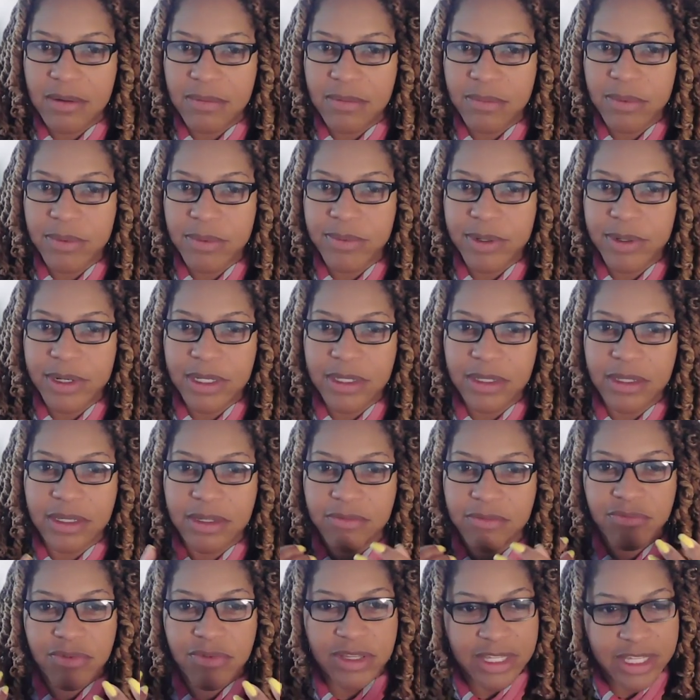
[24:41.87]
We want to look
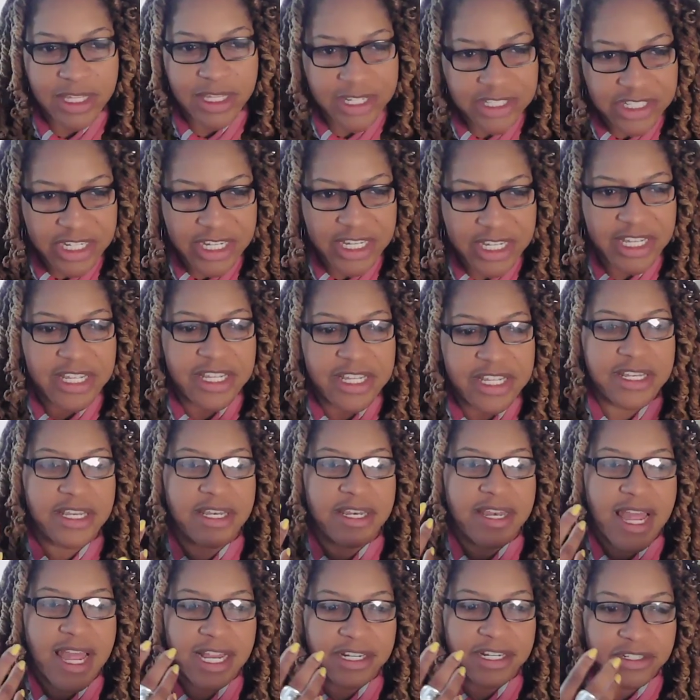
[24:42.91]
religion,
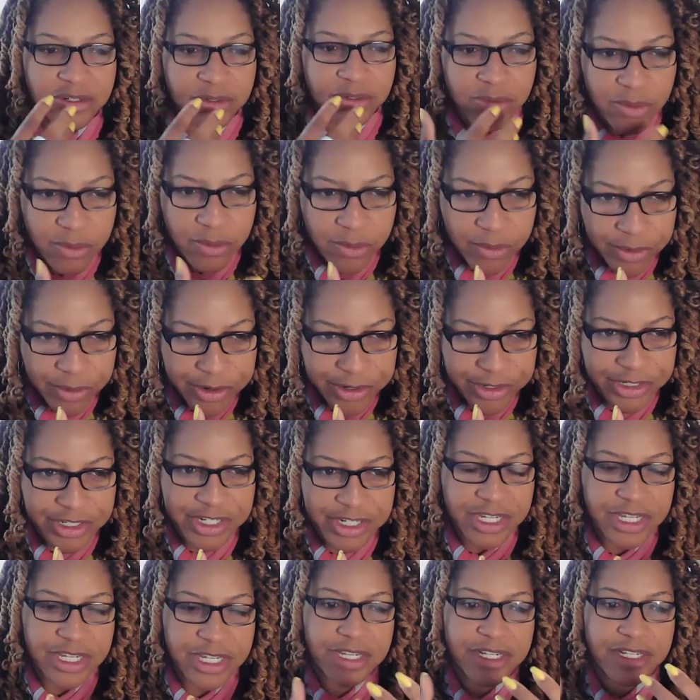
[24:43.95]
national
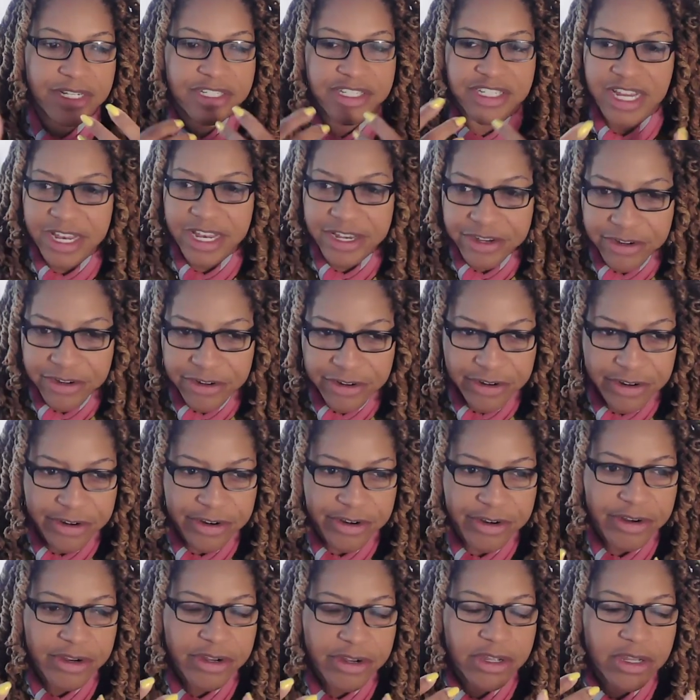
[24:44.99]
origin,
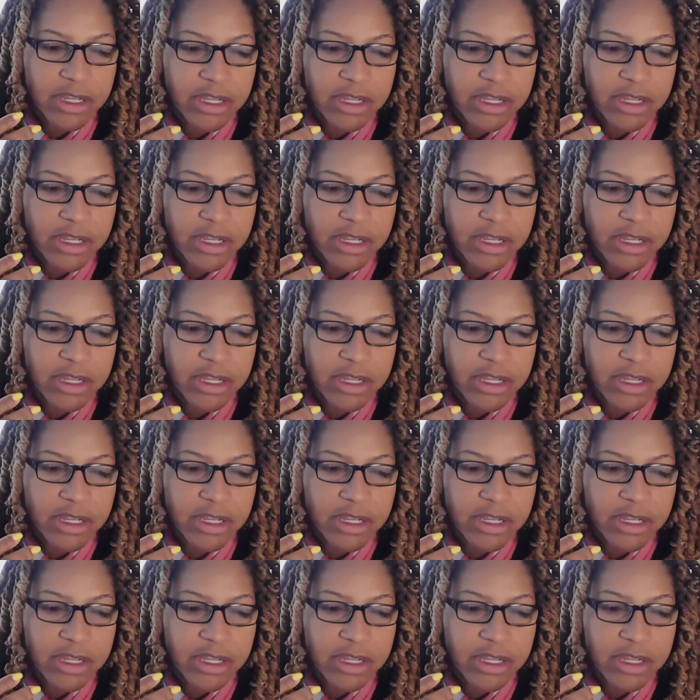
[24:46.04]
gender.